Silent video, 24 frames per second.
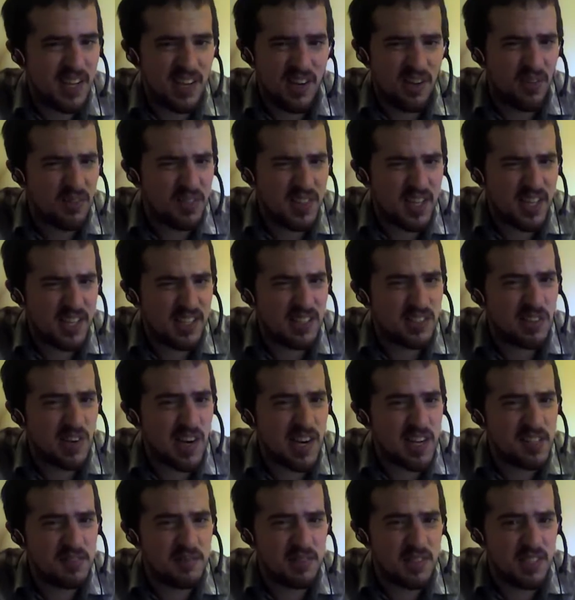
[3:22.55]
Don't think it's
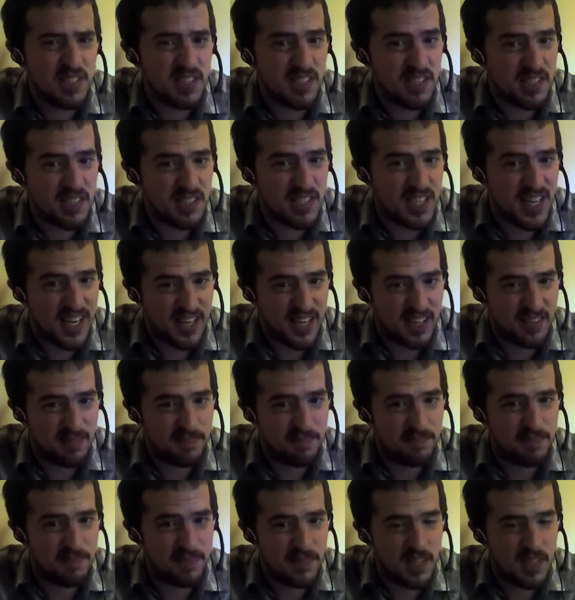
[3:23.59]
Ramses II.
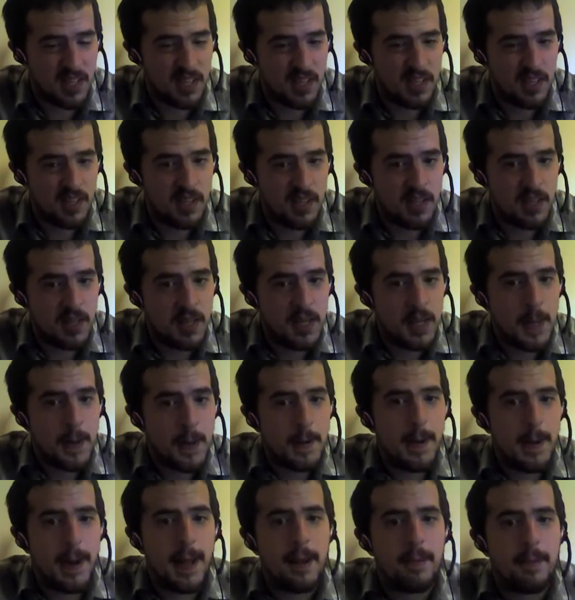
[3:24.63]

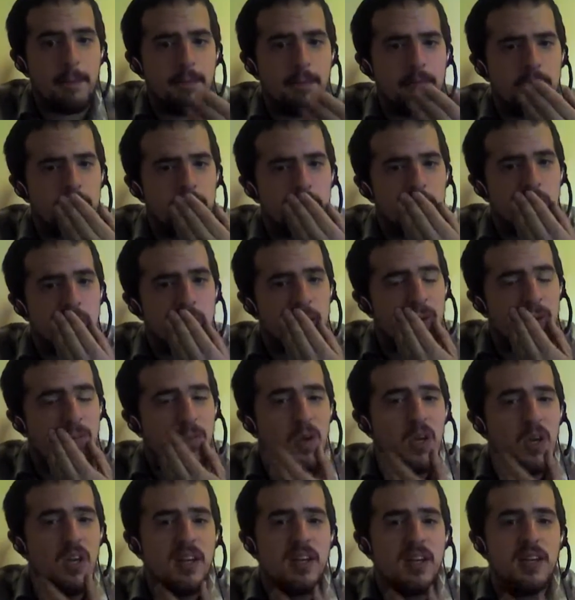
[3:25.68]
Now, if
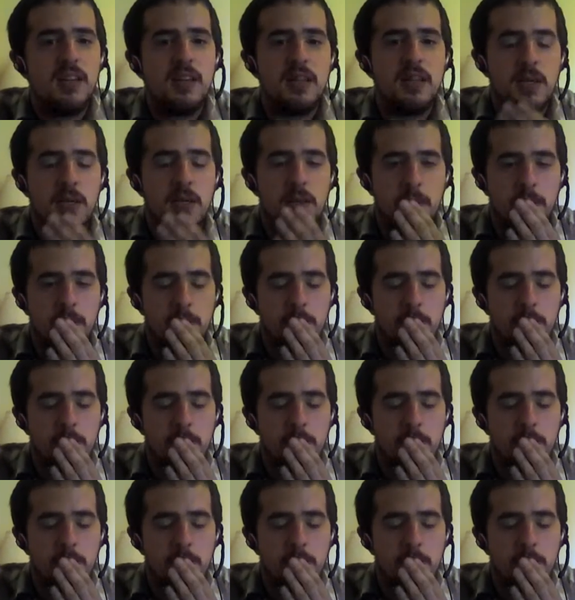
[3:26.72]
we look at the